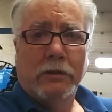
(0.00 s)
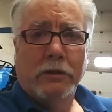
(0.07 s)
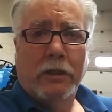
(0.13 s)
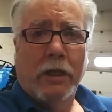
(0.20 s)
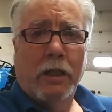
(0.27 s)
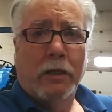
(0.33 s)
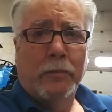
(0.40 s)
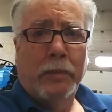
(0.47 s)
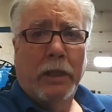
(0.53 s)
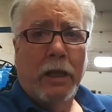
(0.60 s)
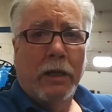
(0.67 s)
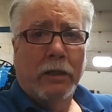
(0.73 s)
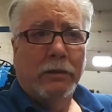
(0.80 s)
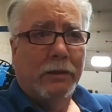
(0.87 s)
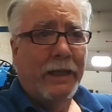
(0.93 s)
color
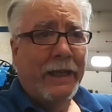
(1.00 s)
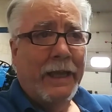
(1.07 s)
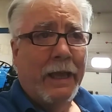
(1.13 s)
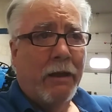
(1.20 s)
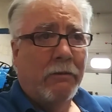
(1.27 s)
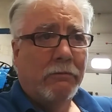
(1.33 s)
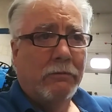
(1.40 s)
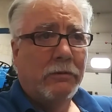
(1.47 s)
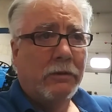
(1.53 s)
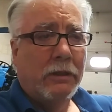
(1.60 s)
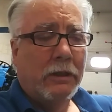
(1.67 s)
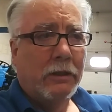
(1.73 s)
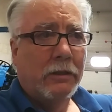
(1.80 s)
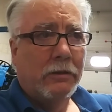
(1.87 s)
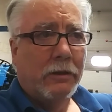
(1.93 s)
block layout,
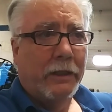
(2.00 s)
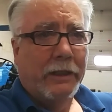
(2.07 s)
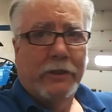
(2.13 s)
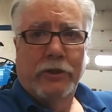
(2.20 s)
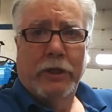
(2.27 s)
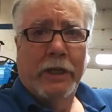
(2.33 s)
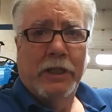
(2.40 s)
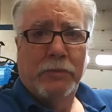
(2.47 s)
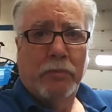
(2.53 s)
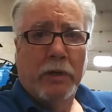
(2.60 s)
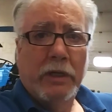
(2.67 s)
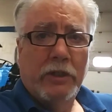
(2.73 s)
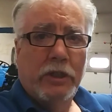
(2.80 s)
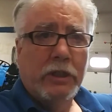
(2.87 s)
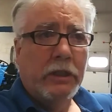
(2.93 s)
like a giant
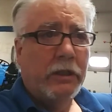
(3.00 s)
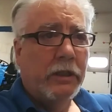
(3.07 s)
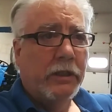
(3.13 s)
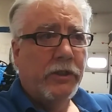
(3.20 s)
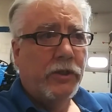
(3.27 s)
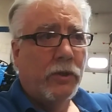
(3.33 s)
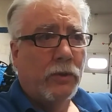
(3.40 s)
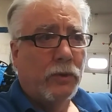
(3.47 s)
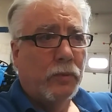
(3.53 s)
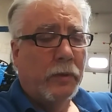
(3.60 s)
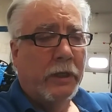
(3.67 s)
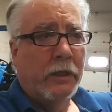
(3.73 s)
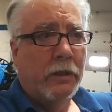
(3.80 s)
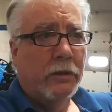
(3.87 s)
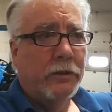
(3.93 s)
spreadsheet that shows
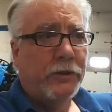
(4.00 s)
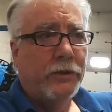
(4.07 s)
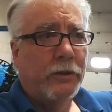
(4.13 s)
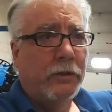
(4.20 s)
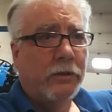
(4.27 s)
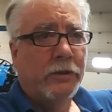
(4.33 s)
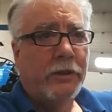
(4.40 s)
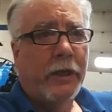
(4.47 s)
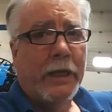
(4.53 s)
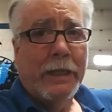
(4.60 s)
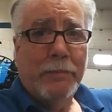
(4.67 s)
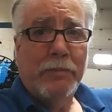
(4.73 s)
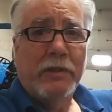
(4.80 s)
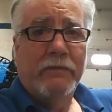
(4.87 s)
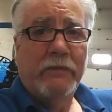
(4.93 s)
where certain
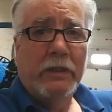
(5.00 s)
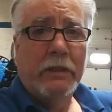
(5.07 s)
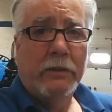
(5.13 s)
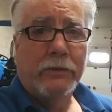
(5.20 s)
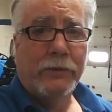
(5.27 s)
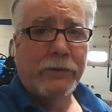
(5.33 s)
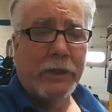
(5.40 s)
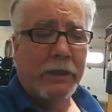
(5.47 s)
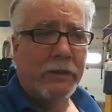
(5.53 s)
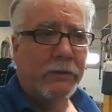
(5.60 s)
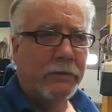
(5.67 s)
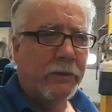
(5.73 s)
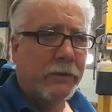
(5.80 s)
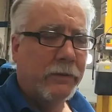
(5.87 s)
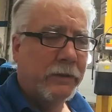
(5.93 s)
types of vehicles. I
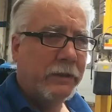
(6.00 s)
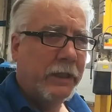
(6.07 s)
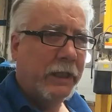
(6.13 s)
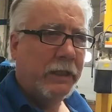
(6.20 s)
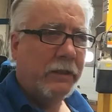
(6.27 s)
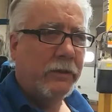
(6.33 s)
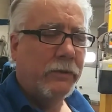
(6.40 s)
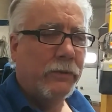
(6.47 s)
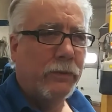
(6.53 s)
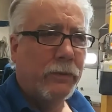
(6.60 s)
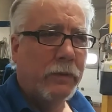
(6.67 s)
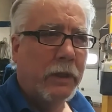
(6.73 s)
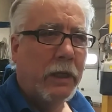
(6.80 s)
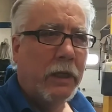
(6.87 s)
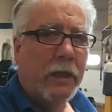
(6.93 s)
don't know that they do
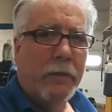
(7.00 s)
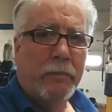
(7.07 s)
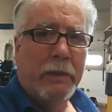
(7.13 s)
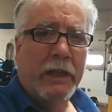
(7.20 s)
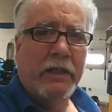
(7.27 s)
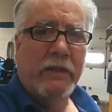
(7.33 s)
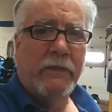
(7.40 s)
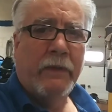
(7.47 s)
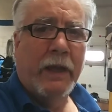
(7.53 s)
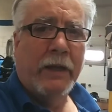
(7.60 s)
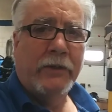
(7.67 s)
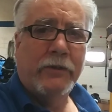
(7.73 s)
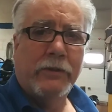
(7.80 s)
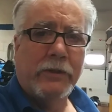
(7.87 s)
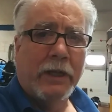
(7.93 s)

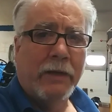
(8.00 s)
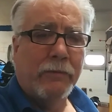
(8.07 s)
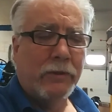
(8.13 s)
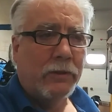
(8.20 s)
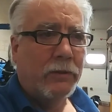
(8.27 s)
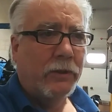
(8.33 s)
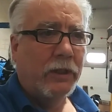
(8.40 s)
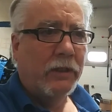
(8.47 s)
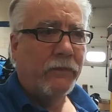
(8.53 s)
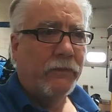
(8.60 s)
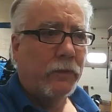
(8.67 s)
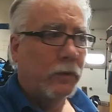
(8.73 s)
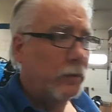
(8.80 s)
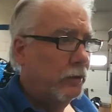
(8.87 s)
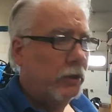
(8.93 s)
manufacturers. I was looking
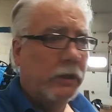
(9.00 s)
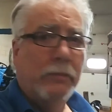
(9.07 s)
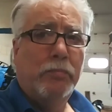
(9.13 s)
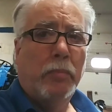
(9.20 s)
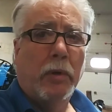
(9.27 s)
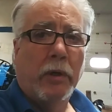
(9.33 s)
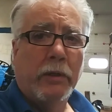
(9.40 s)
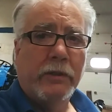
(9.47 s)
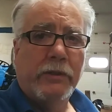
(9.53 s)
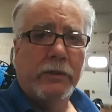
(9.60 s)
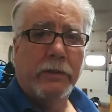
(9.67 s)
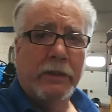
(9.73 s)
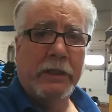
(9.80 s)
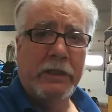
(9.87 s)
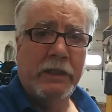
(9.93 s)
for Jeep parts,
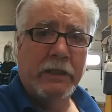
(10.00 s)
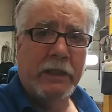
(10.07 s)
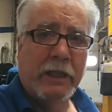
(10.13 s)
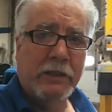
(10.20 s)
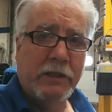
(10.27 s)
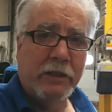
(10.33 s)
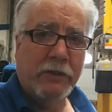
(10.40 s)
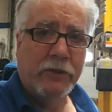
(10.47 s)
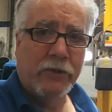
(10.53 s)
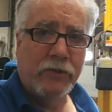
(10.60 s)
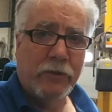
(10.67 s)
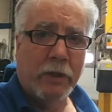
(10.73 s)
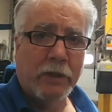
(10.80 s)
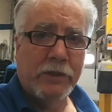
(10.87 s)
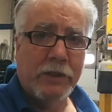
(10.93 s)
so they said that's in their
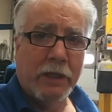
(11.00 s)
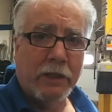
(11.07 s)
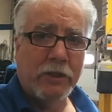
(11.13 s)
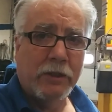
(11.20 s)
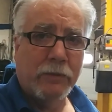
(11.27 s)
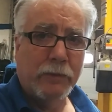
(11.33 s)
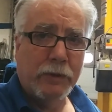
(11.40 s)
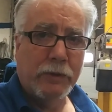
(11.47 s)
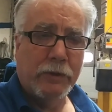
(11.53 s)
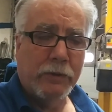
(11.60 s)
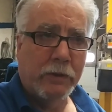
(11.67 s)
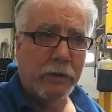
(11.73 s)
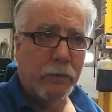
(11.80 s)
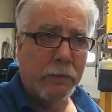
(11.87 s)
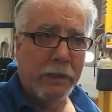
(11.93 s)
truck section, which is
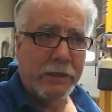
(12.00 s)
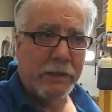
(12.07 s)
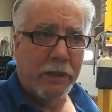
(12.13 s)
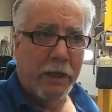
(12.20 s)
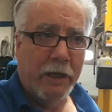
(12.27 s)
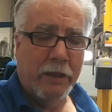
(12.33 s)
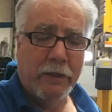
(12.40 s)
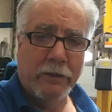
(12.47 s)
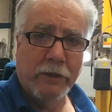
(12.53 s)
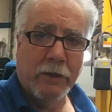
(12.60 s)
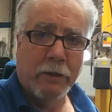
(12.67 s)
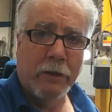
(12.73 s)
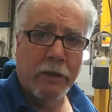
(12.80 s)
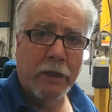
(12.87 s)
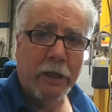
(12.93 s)
on the west side of their
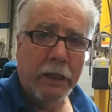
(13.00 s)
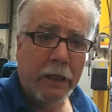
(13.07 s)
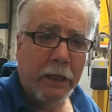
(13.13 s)
yard.